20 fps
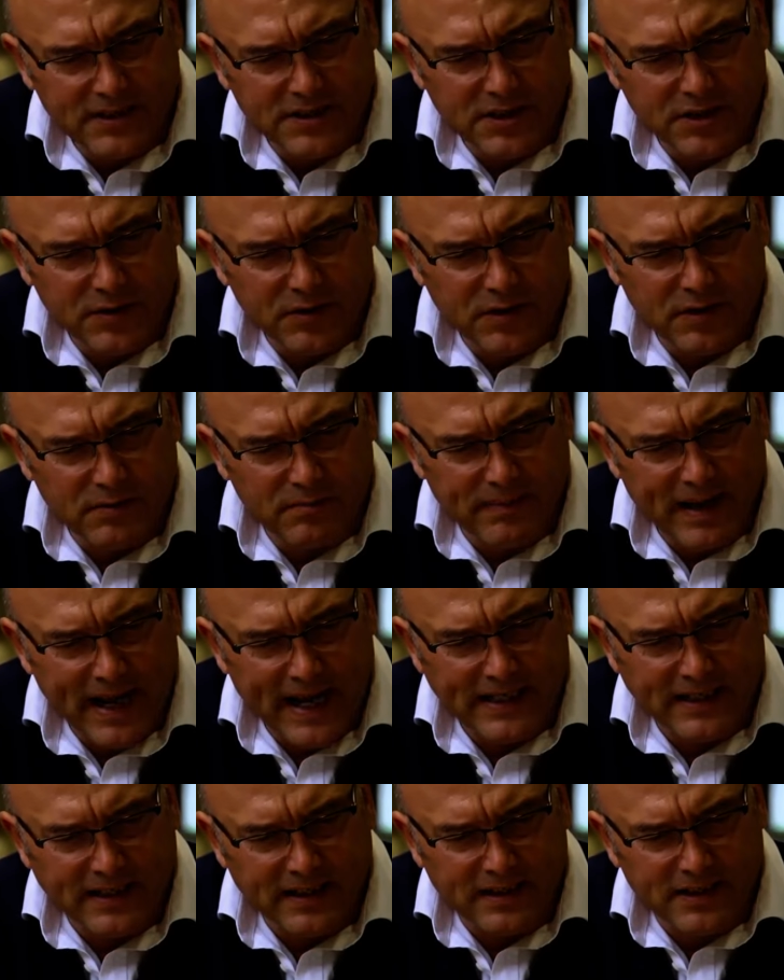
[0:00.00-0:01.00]
and two
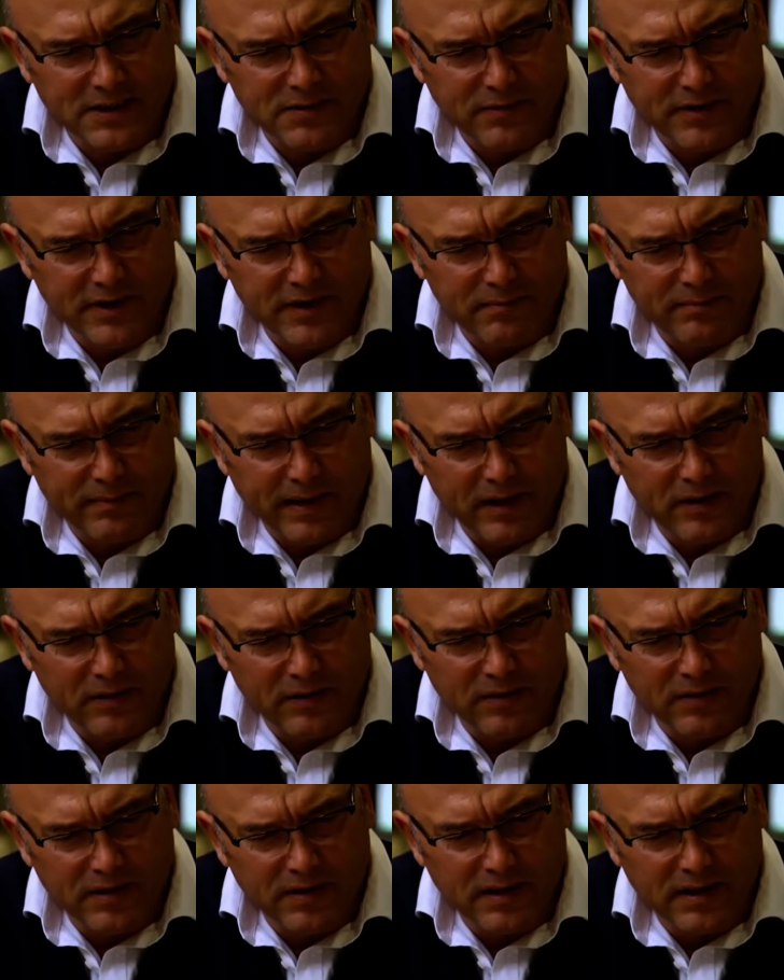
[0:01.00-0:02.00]
companions were in a
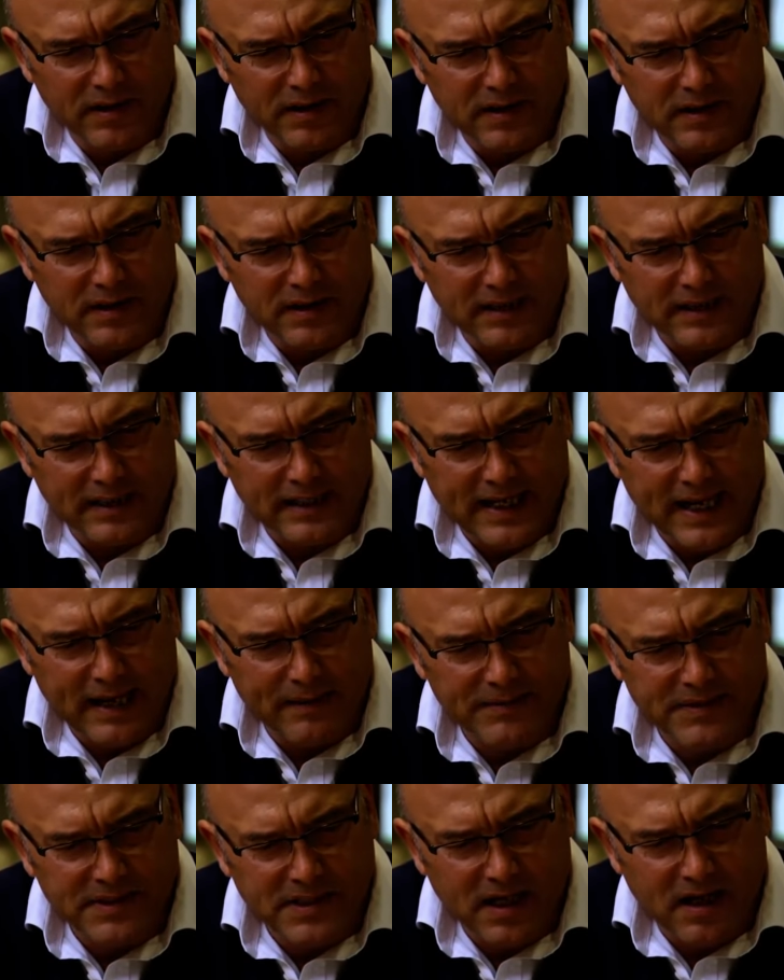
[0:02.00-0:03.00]
boat that
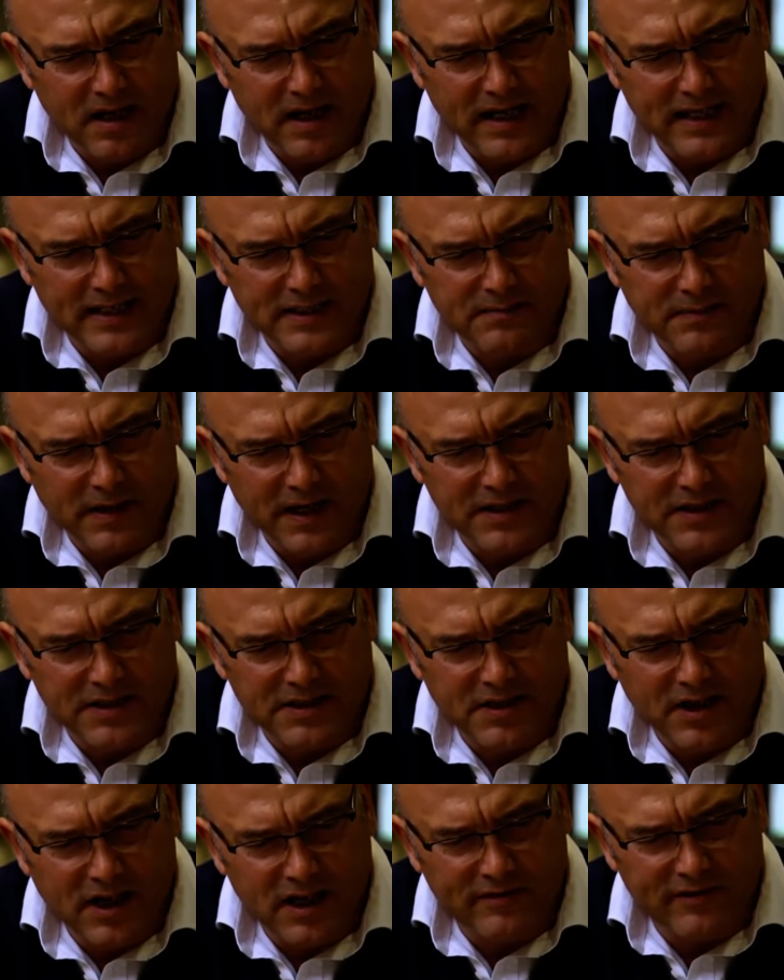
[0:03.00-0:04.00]
capsized by the
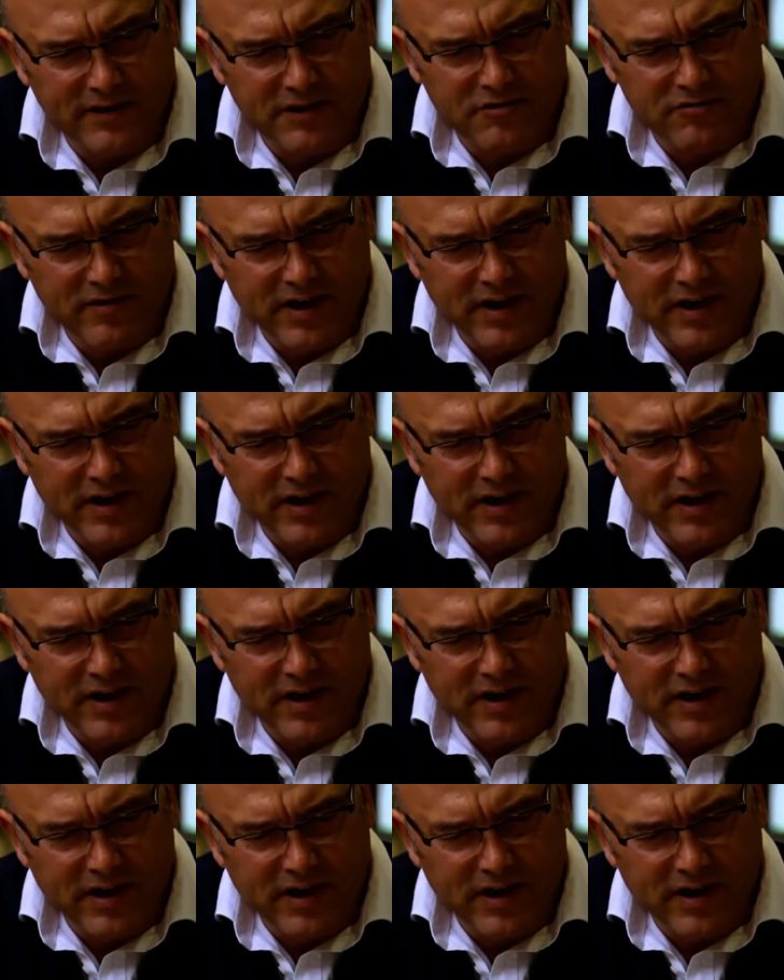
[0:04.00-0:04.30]
side of a